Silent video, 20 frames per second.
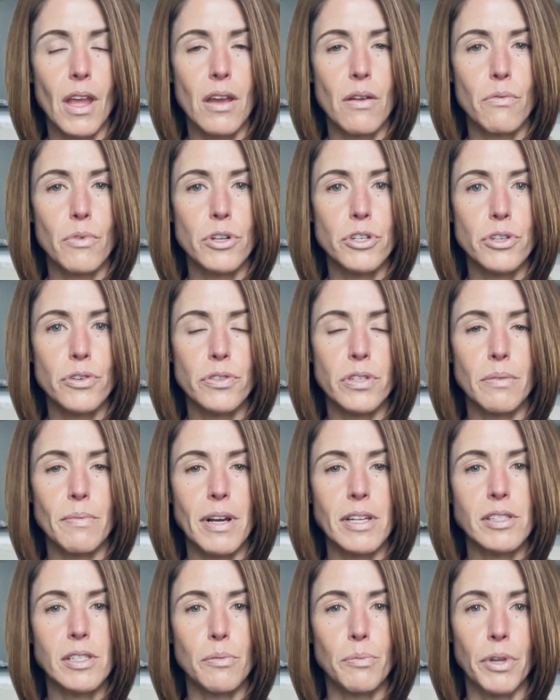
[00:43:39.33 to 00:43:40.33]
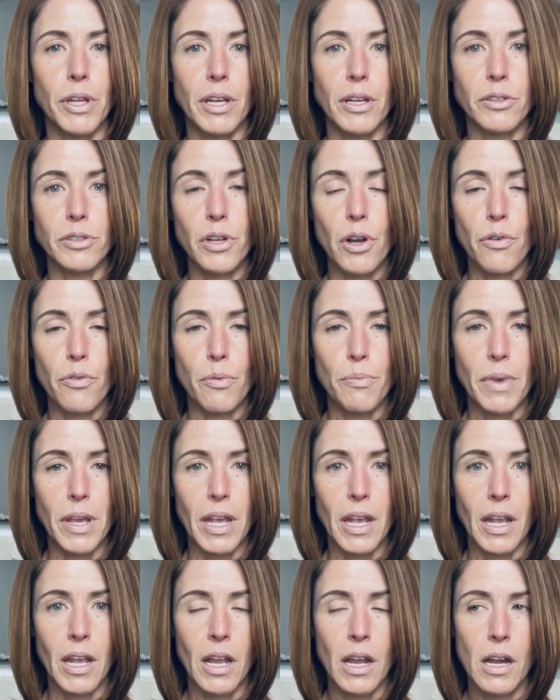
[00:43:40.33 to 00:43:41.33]
were choosing my siblings over
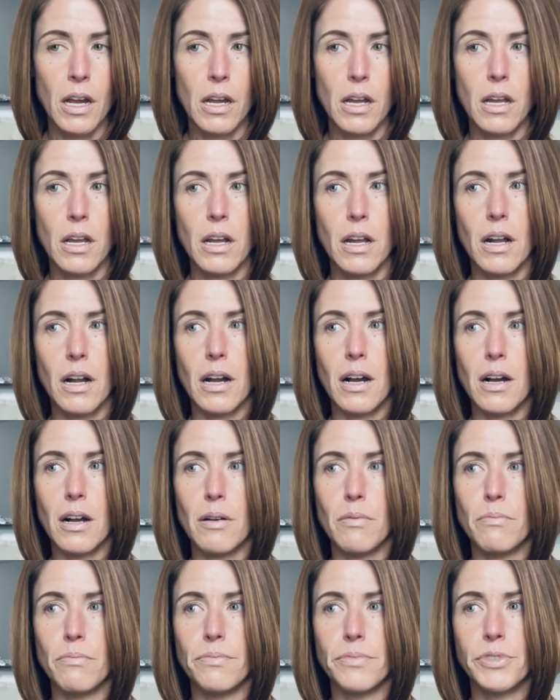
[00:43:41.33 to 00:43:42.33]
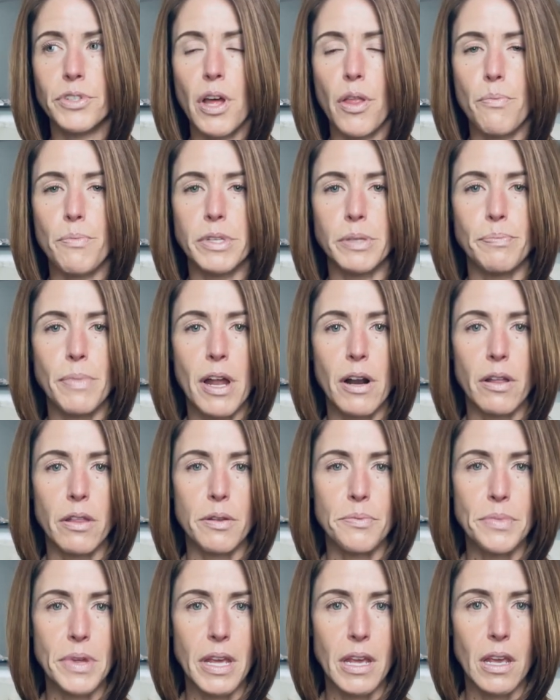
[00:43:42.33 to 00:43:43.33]
me, saw them as better
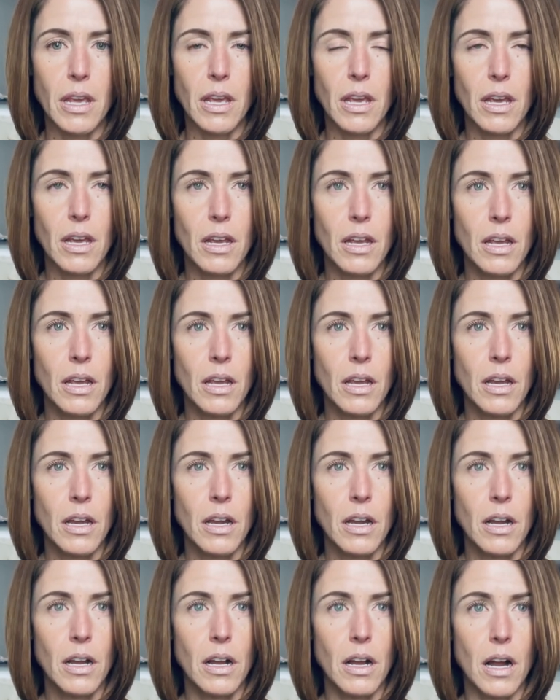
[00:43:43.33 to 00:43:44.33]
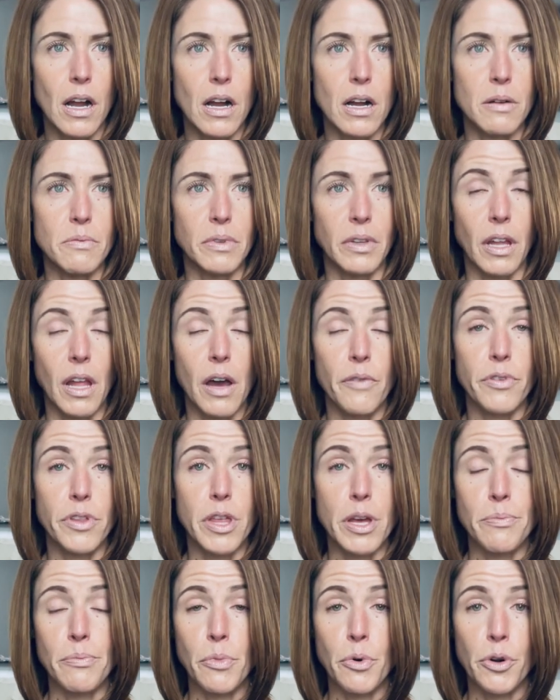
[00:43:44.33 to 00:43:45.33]
than me, loved
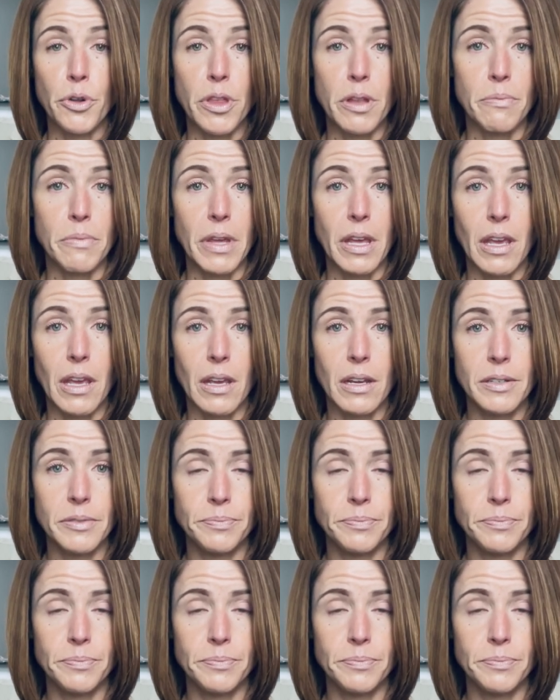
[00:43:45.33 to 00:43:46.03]
them more than me.